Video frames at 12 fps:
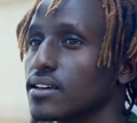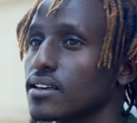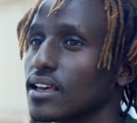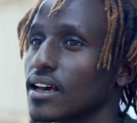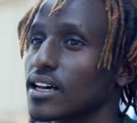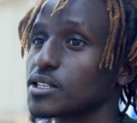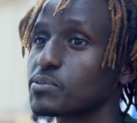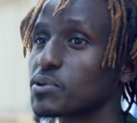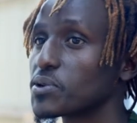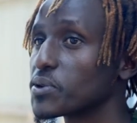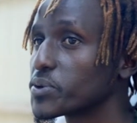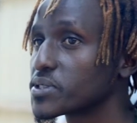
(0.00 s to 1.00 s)
Yeah, as
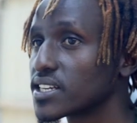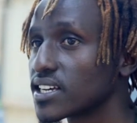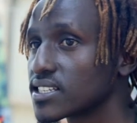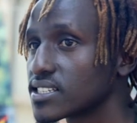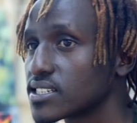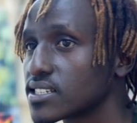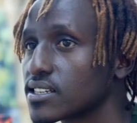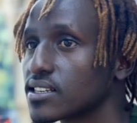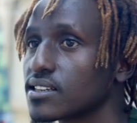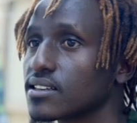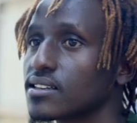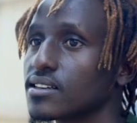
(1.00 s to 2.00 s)
producers,
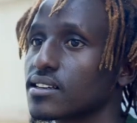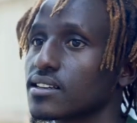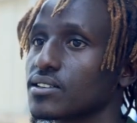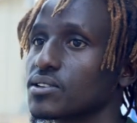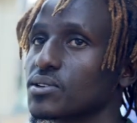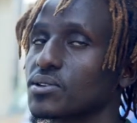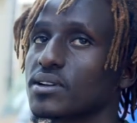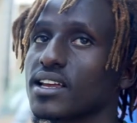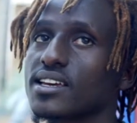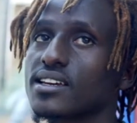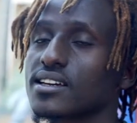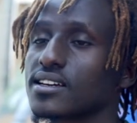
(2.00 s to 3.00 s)
you know,
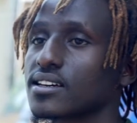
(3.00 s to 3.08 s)
like